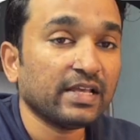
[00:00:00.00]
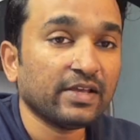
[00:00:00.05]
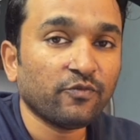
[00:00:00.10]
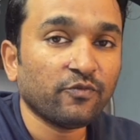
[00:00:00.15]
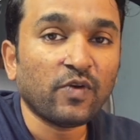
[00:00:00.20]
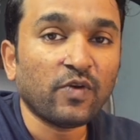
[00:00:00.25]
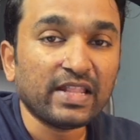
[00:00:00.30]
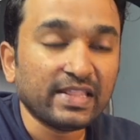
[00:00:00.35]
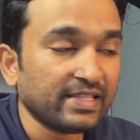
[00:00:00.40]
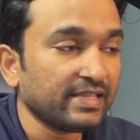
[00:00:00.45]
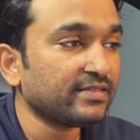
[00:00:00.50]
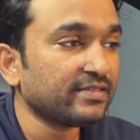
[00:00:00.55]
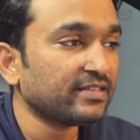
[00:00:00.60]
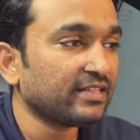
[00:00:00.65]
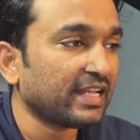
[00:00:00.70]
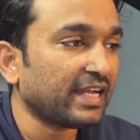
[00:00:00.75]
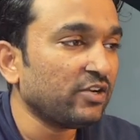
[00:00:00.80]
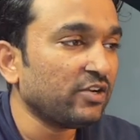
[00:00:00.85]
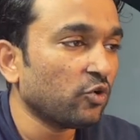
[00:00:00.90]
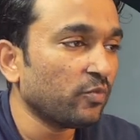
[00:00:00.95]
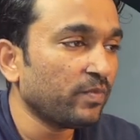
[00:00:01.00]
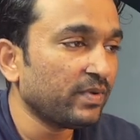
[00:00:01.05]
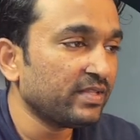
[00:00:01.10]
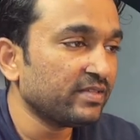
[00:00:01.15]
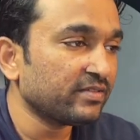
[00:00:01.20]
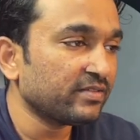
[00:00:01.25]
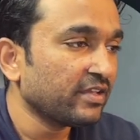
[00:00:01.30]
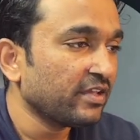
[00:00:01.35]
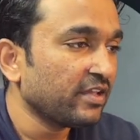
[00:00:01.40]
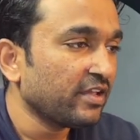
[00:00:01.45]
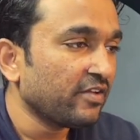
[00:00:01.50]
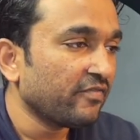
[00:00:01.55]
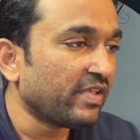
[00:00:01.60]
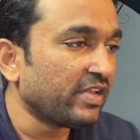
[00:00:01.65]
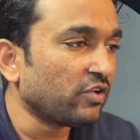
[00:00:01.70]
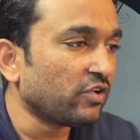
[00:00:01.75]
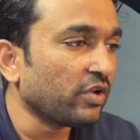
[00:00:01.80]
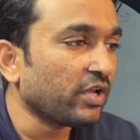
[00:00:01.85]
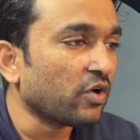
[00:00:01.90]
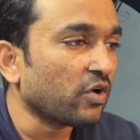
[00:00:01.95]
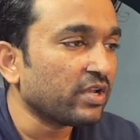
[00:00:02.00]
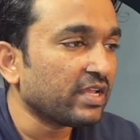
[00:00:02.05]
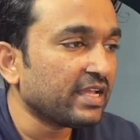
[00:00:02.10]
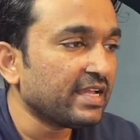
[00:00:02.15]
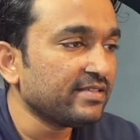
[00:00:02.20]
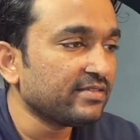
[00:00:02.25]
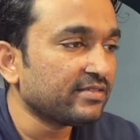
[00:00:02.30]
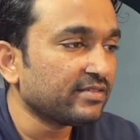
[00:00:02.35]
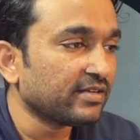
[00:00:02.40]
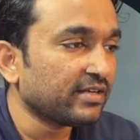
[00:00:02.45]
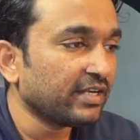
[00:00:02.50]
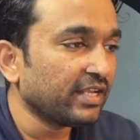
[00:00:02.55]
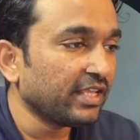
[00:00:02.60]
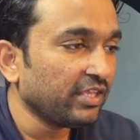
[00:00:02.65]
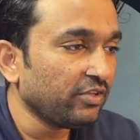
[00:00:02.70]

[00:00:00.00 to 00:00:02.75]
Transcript: when this slide opens, when you click on insert,